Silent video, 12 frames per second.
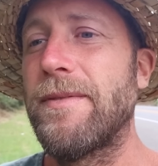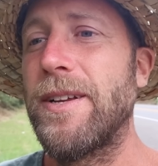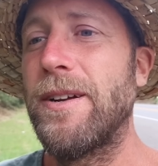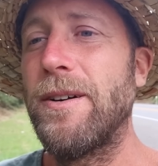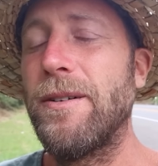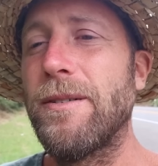
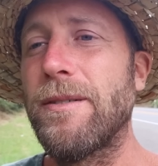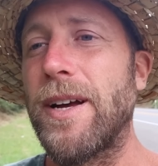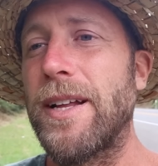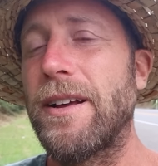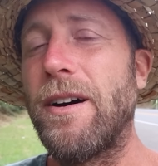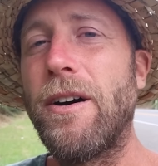you know,
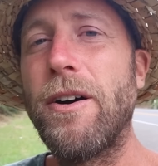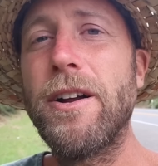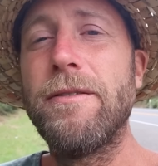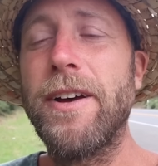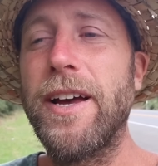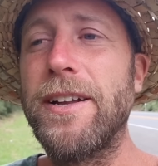at the
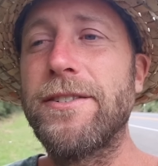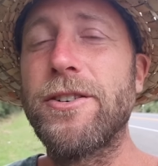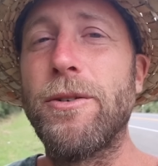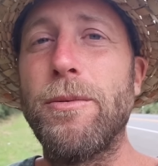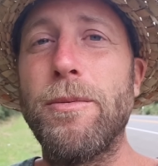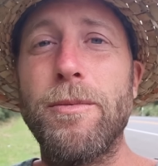heart of it. And
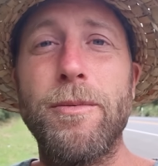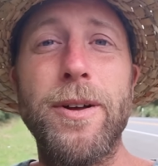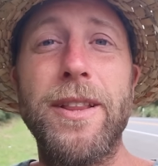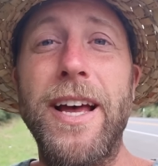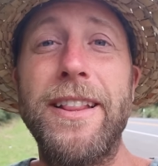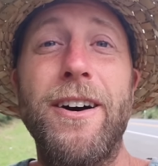so
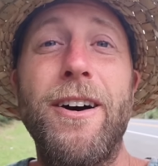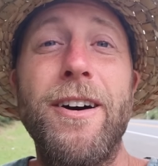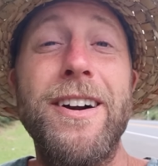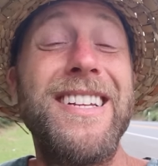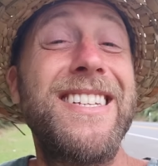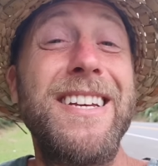what at the
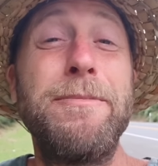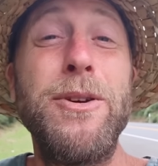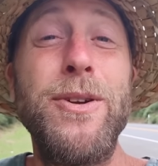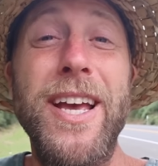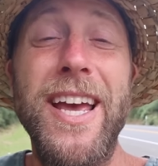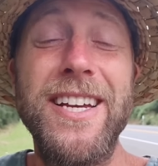heart is
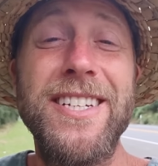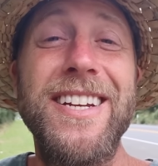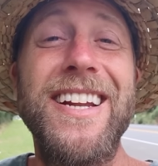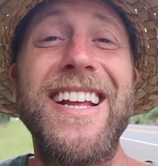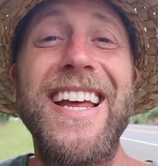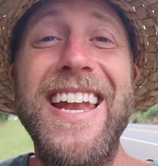
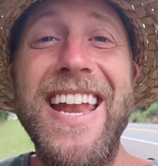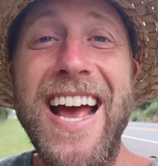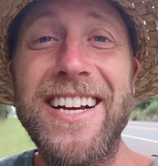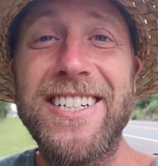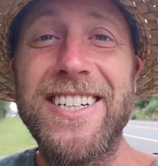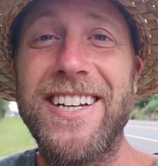communication and
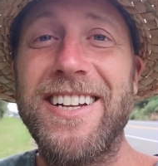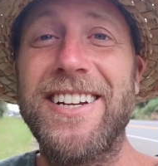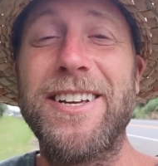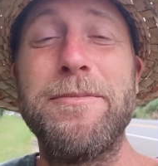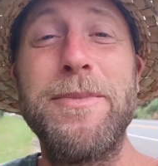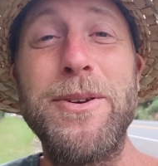connection
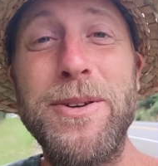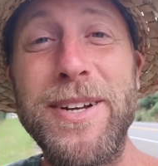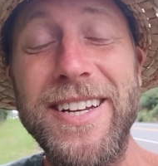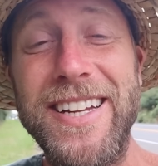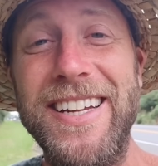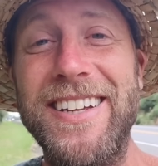and
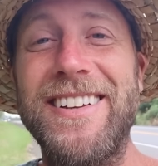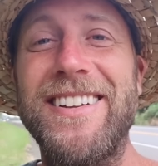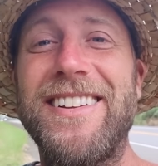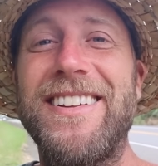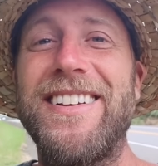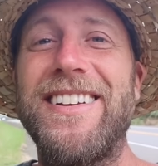community.
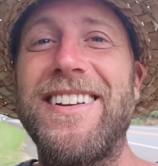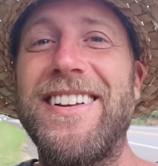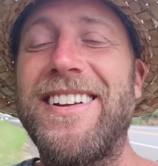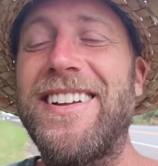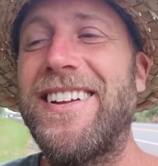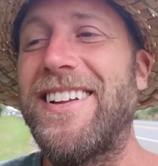
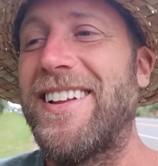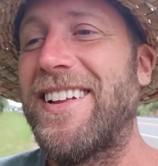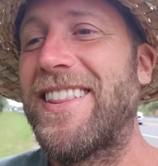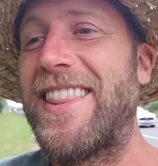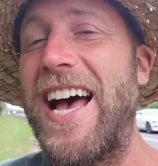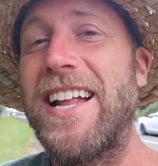
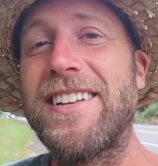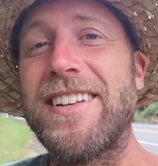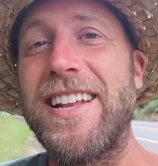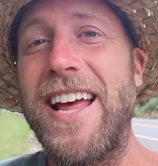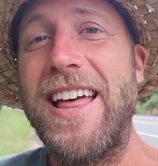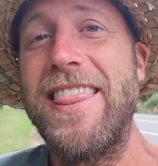That,
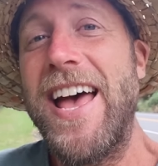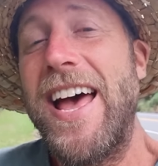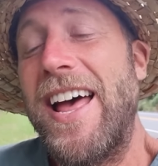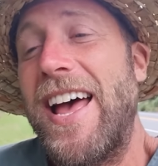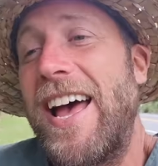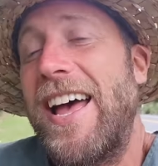and
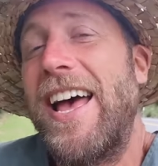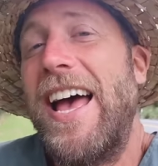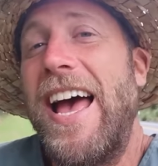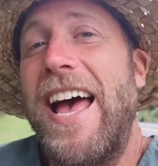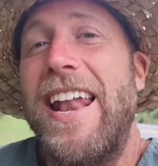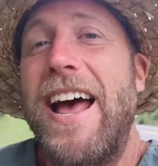that,
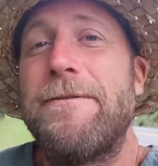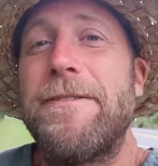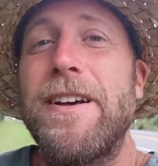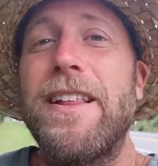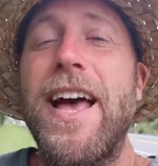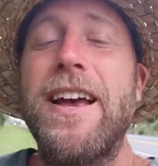and I
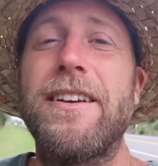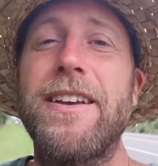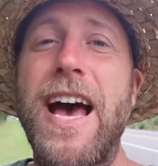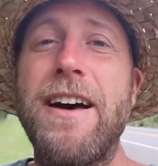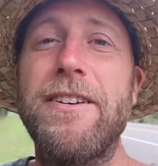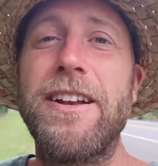feel like
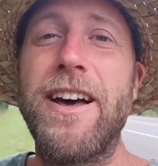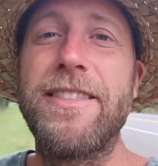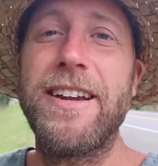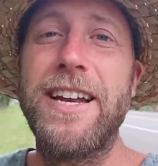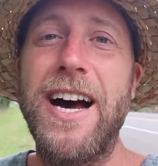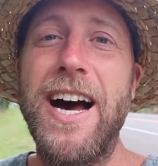having
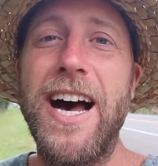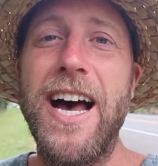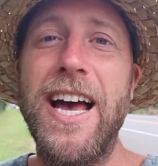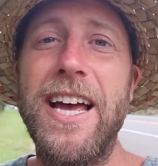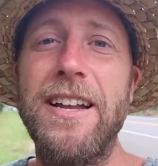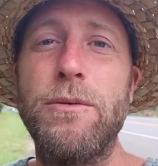nothing to
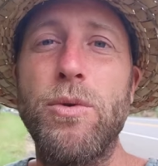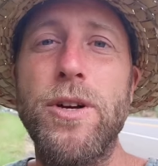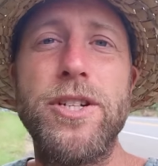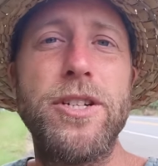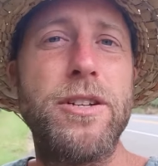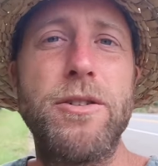hide
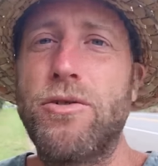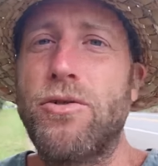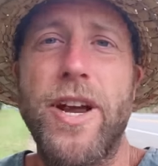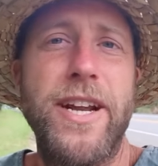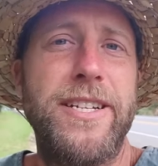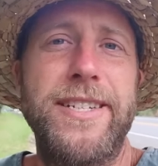would just
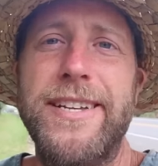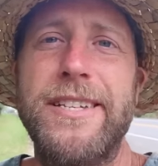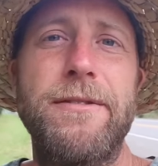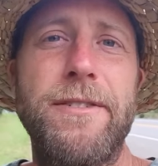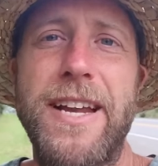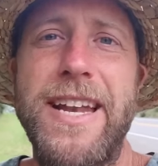create a
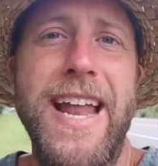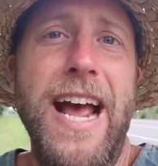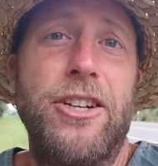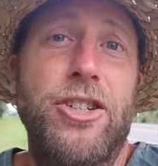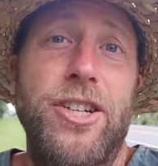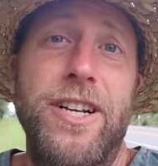sense of
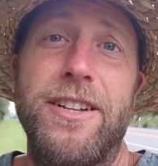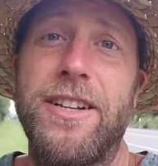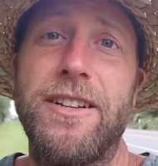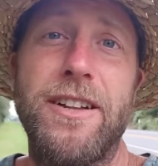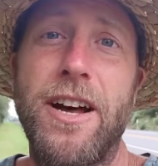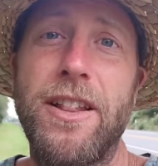
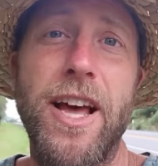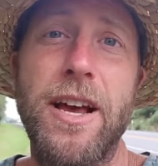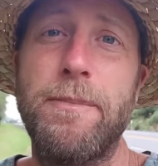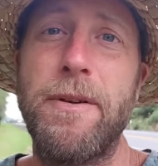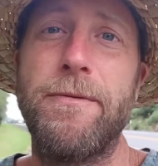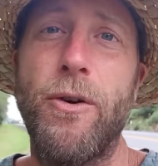connection,
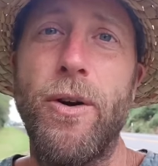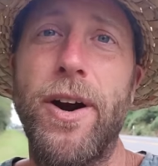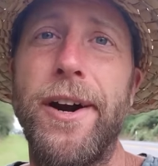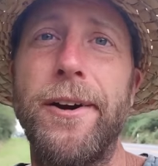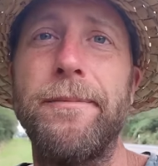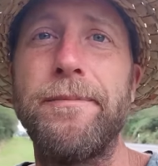unlike
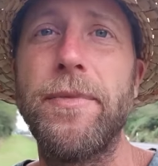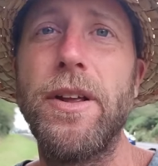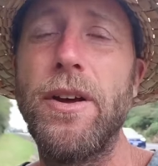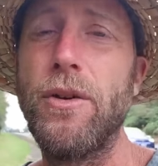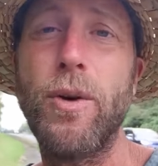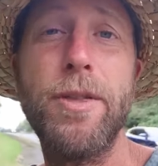before,
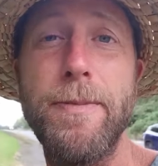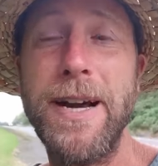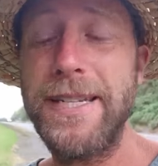with